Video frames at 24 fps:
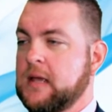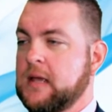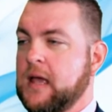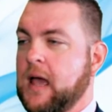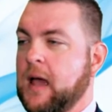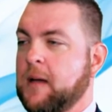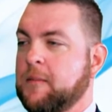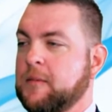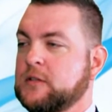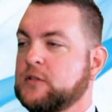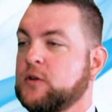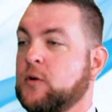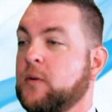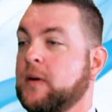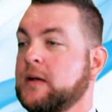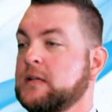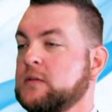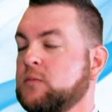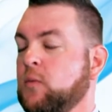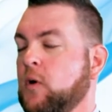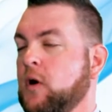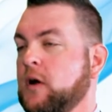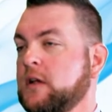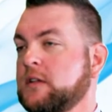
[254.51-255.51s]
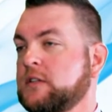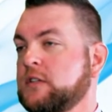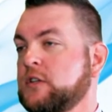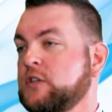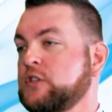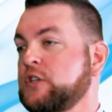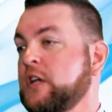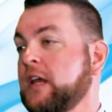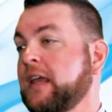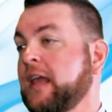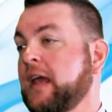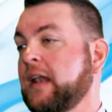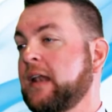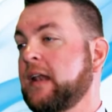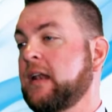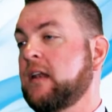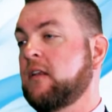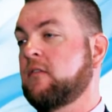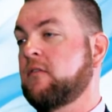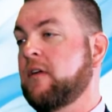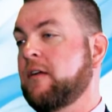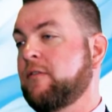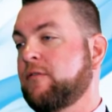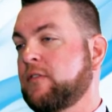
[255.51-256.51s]
Um, it's always wise to check out
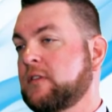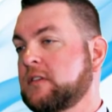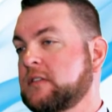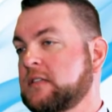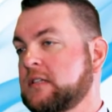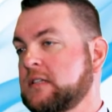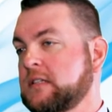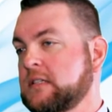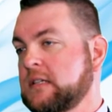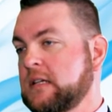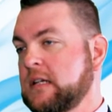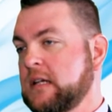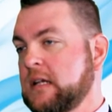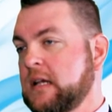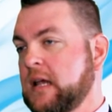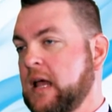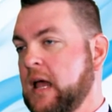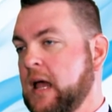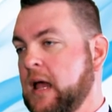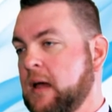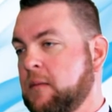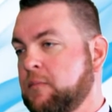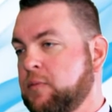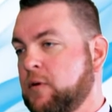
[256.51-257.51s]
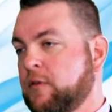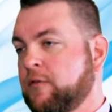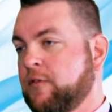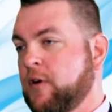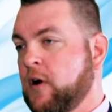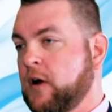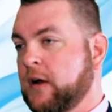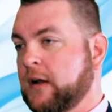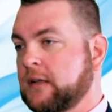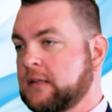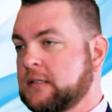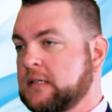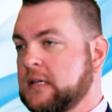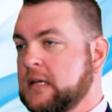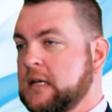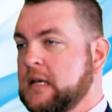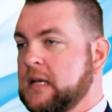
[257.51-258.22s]
any references uh, provided.